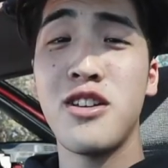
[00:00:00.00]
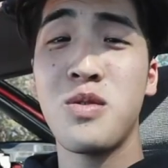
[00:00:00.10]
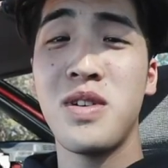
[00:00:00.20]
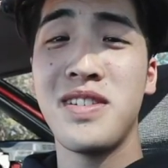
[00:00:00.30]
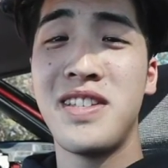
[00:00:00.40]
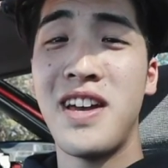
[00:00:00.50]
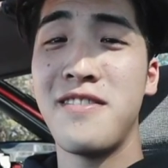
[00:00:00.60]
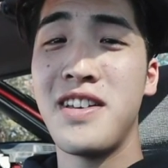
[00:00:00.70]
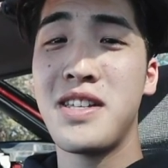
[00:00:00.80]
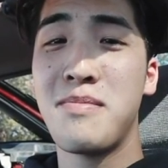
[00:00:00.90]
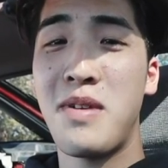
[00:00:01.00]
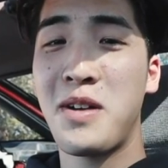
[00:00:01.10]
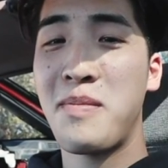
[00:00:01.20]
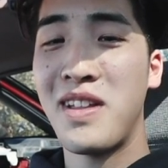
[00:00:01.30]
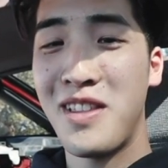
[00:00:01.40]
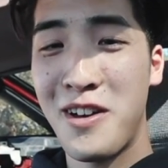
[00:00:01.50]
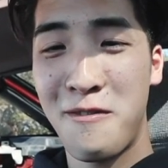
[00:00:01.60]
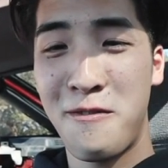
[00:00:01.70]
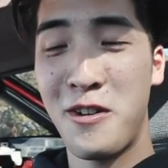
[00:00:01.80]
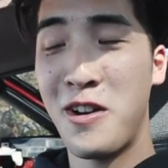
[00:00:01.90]
those wheels definitely sparked my
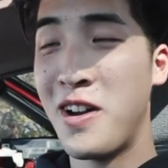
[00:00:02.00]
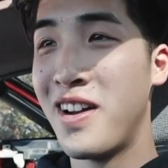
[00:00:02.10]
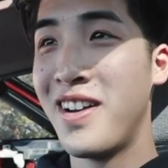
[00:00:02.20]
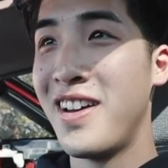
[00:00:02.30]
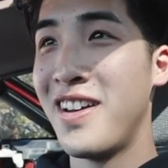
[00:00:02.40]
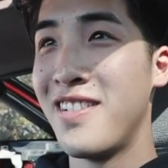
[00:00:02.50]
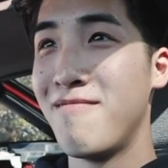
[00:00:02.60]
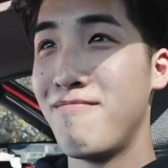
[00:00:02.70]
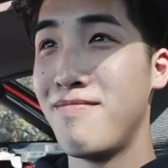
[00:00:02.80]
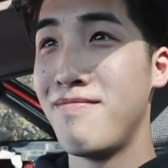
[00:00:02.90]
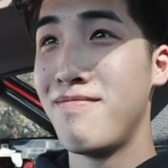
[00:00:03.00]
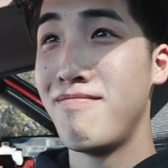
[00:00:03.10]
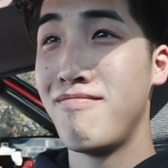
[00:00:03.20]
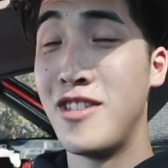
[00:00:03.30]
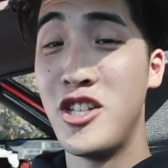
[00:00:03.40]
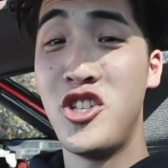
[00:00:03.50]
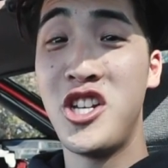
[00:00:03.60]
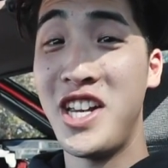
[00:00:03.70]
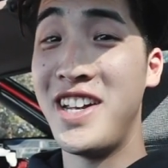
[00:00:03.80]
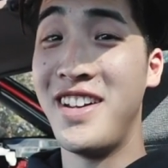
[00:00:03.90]
love for the
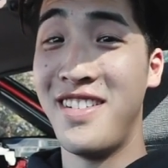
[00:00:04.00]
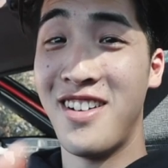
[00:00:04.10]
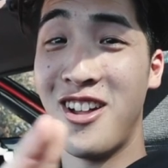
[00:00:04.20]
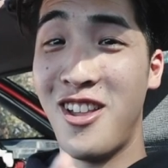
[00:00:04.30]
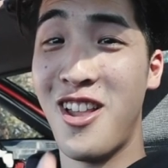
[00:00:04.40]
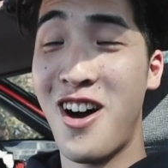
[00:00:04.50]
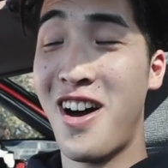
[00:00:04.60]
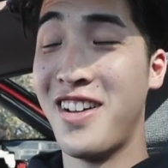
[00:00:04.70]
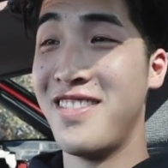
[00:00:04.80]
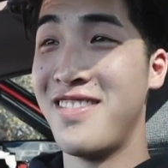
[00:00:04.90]
G a lot.